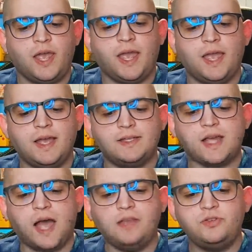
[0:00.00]
And
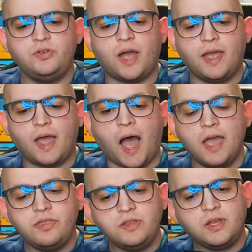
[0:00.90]
I do, I, I
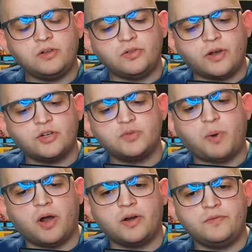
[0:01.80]
think that a large
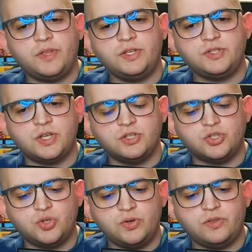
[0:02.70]
part of this is
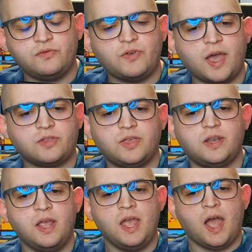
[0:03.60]
due to the fact
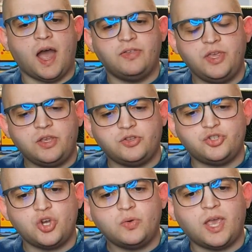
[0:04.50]
that I think
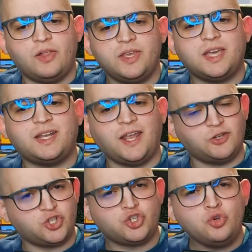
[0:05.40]
Joe Kelly kind of had to
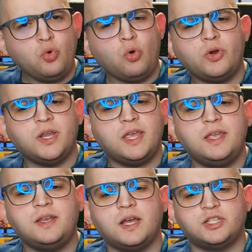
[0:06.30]
shoehorn
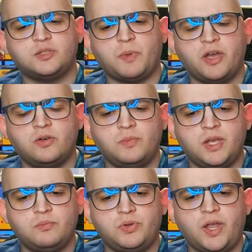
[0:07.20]
in a
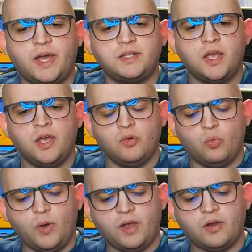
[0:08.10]
Spider-Man plot
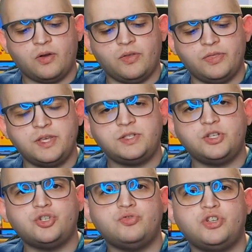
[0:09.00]
where this
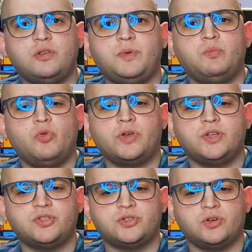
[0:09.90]
issue should have been more
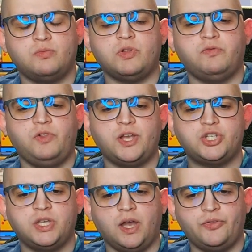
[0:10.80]
concerned with
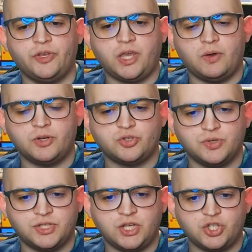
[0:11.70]
fleshing out the
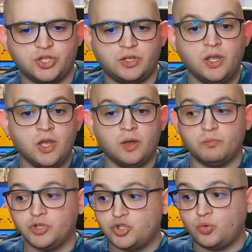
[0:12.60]
characterization
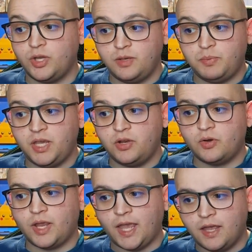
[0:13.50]
between Peter
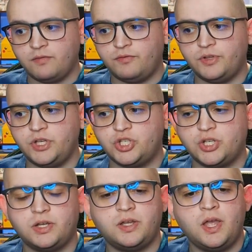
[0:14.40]
and
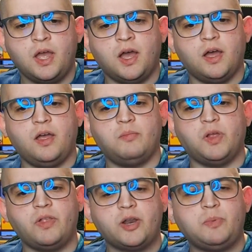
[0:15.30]
Felicia. Um, a
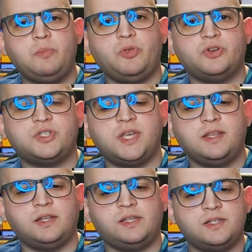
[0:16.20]
lot of people are saying
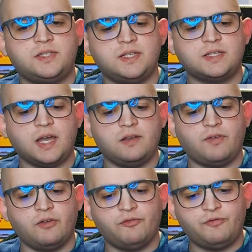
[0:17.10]
that this is kind of
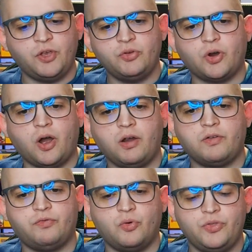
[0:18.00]
a filler arc
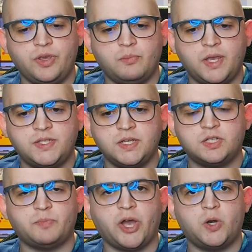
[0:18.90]
for The Amazing
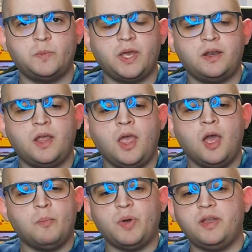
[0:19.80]
Spider-Man,
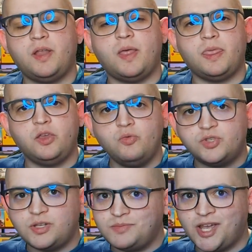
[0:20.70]
but you
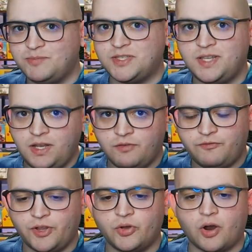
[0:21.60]
sometimes need a
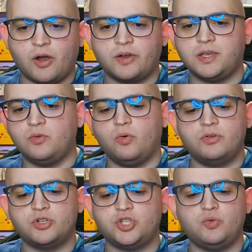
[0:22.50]
filler arc in
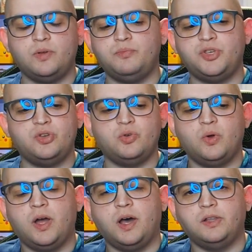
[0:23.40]
order to imbue
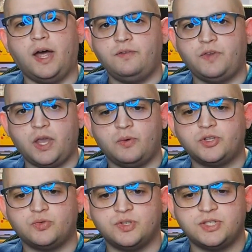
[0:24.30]
a lot of
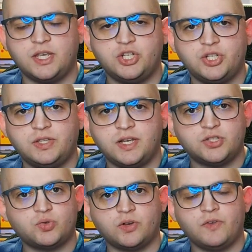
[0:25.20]
characterization that is
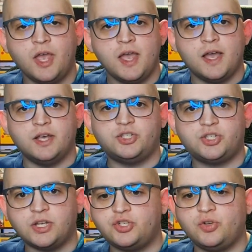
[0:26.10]
sort of
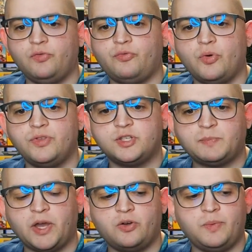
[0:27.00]
essential for the
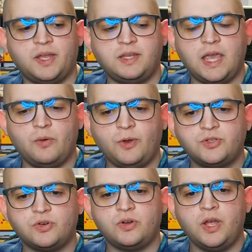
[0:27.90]
Spider-Man
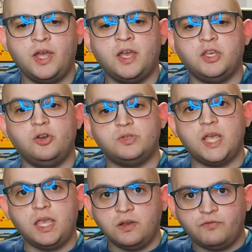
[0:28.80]
character. You know,
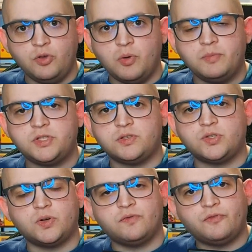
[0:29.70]
taking a few moments to
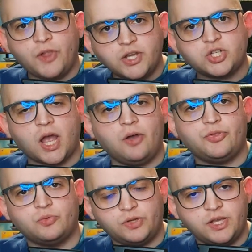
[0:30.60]
sort of flesh out
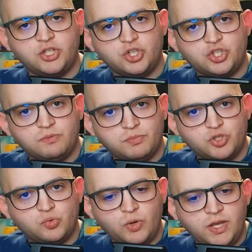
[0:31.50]
the relationship
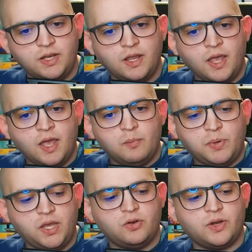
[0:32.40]
between
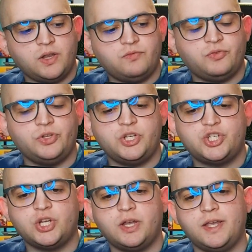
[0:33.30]
Peter and
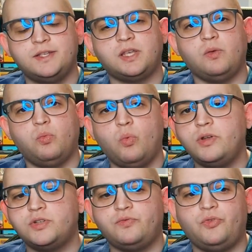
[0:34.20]
Felicia is a
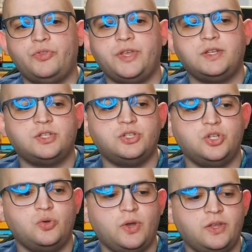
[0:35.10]
wonderful thing to
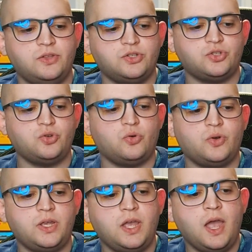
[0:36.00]
do in this
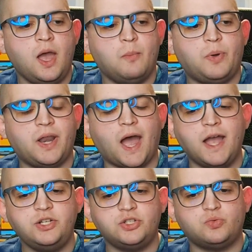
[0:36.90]
story, but I
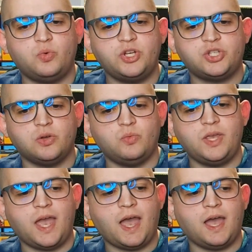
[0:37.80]
just wish that we
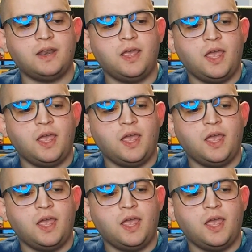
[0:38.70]
had